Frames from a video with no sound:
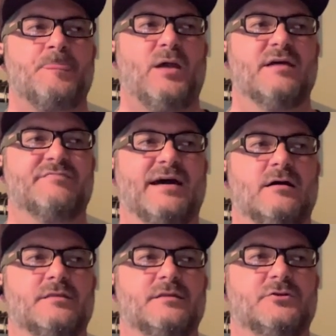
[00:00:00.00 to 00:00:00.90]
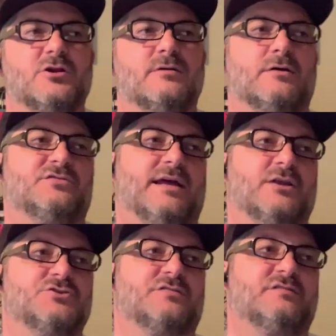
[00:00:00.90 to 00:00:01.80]
I found that I was kind of
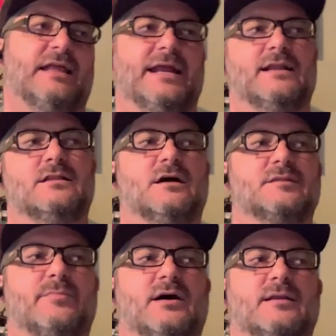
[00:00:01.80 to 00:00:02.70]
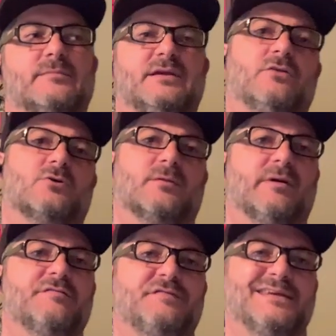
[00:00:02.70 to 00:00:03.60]
just sliding along the bottom, either on my
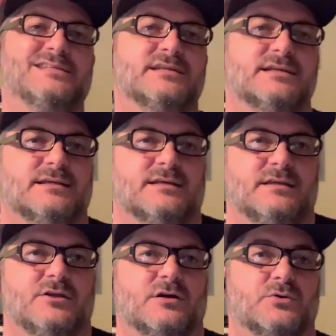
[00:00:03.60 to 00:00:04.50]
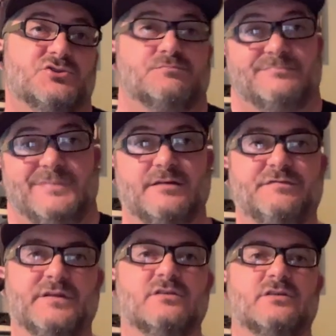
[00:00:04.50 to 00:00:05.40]
feet, which had
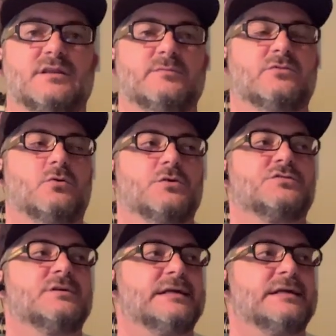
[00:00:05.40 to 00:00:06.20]
fins on them, of course,